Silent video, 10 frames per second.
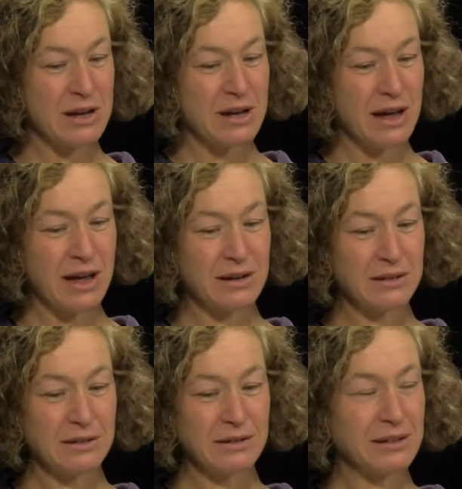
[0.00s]

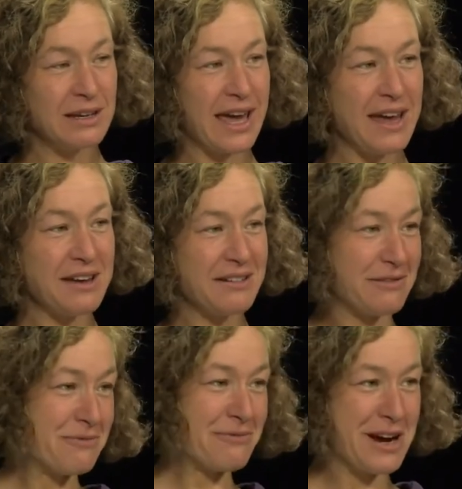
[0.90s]
And Kate
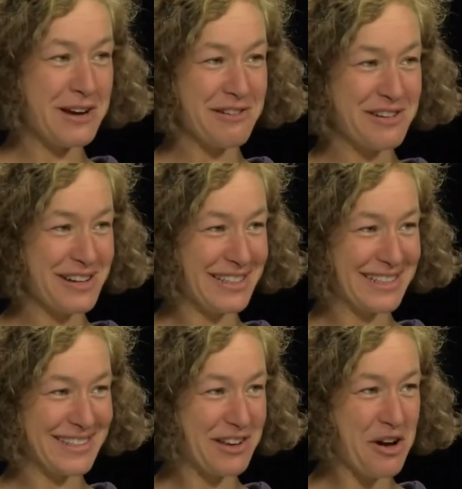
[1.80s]
Rader
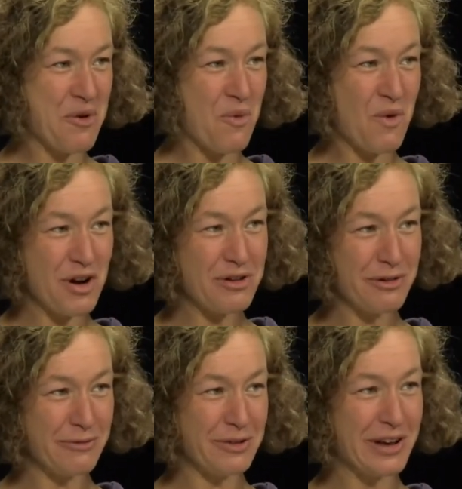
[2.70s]
is a
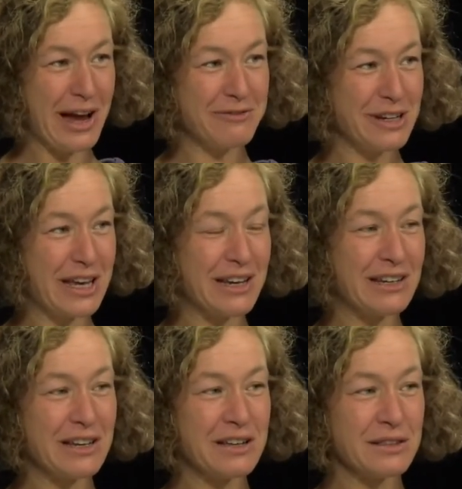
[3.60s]
wonderful advocate
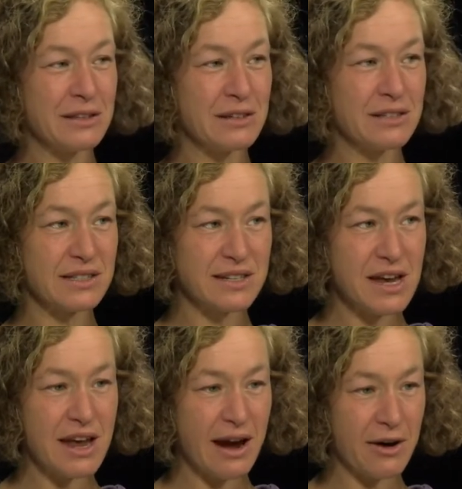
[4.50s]
in the
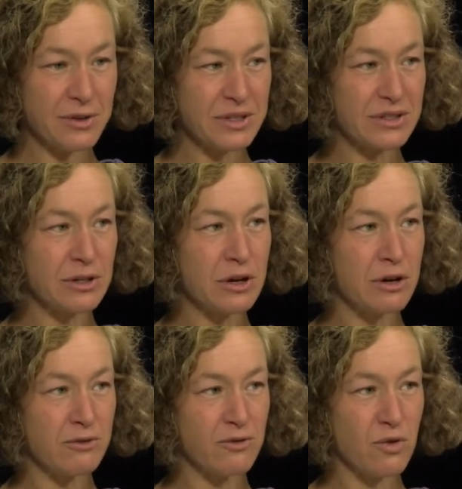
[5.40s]
State House
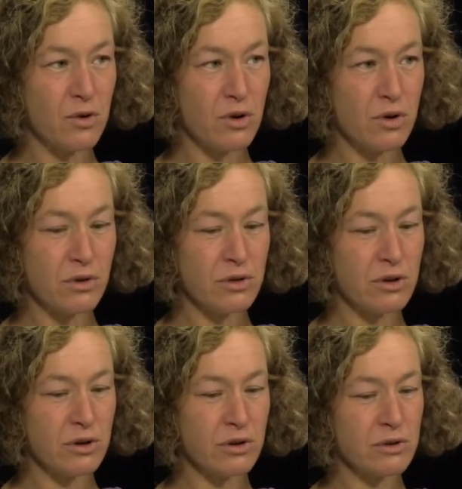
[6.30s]
for
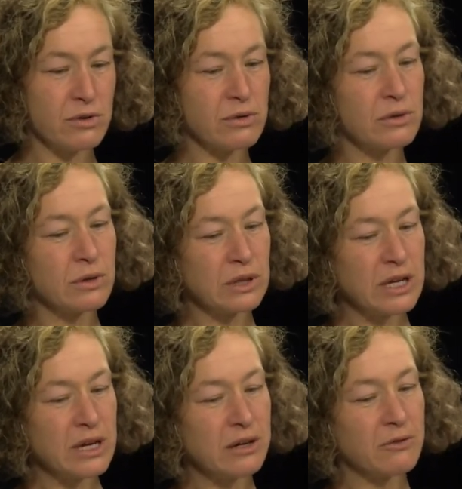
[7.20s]
the
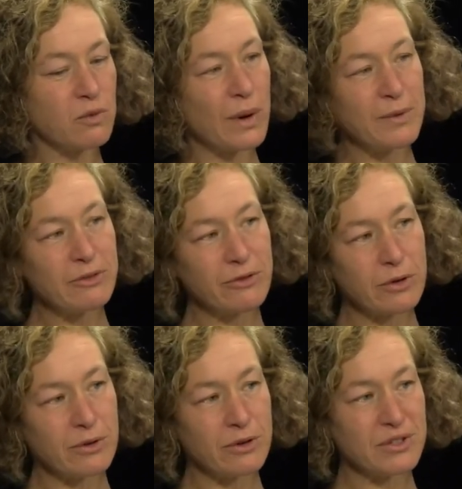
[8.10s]
League of Women
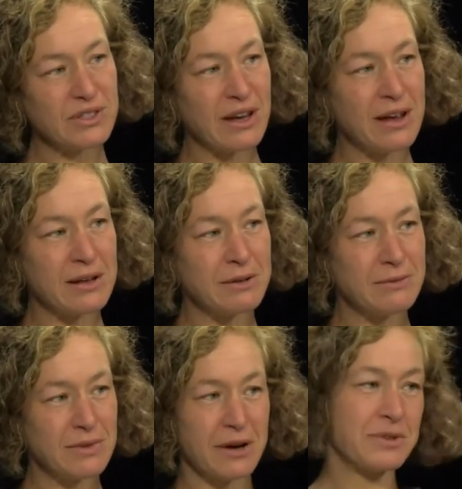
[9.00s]
Voters, and
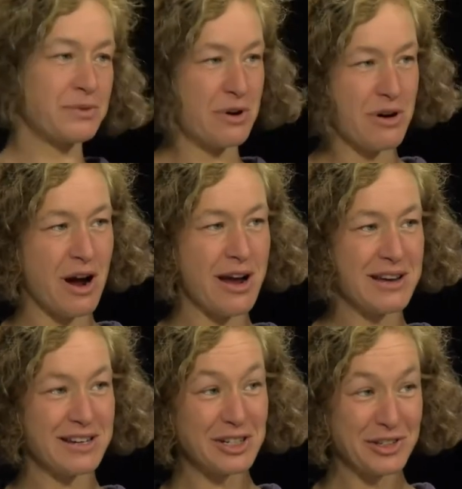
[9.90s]
that was where I
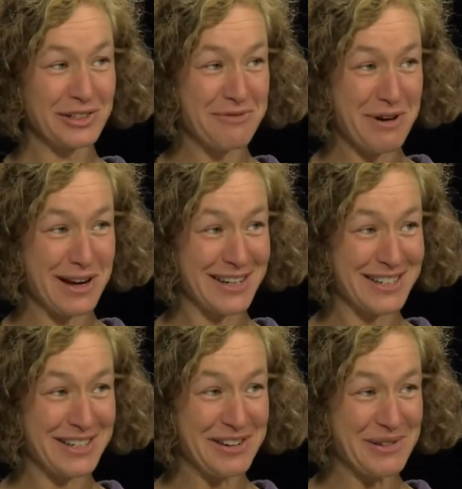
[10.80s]
initially ran
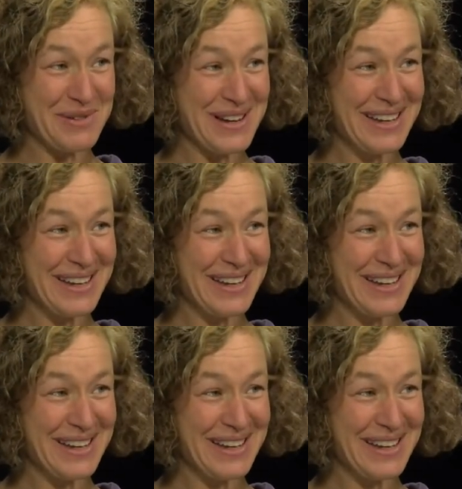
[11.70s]
into you.